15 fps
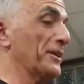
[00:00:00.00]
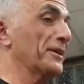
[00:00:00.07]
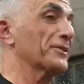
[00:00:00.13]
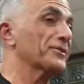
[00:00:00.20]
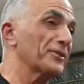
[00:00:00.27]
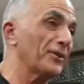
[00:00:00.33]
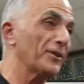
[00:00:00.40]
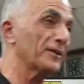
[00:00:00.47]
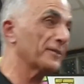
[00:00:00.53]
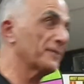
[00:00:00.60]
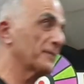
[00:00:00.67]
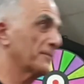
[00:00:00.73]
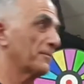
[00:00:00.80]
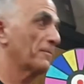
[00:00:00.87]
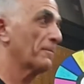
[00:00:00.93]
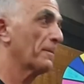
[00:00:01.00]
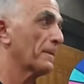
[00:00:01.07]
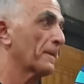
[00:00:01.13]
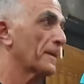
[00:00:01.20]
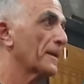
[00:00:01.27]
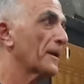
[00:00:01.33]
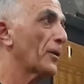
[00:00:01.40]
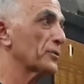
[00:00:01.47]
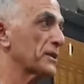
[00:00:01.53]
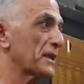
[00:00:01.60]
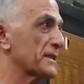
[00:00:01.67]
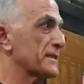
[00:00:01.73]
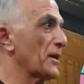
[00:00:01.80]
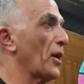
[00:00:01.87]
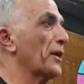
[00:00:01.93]
here tonight. I was
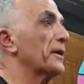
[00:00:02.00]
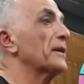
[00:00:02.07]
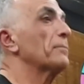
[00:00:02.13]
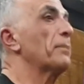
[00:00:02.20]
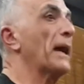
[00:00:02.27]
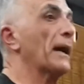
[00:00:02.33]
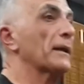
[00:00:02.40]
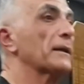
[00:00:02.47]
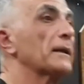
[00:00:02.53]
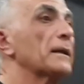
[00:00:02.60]
excited about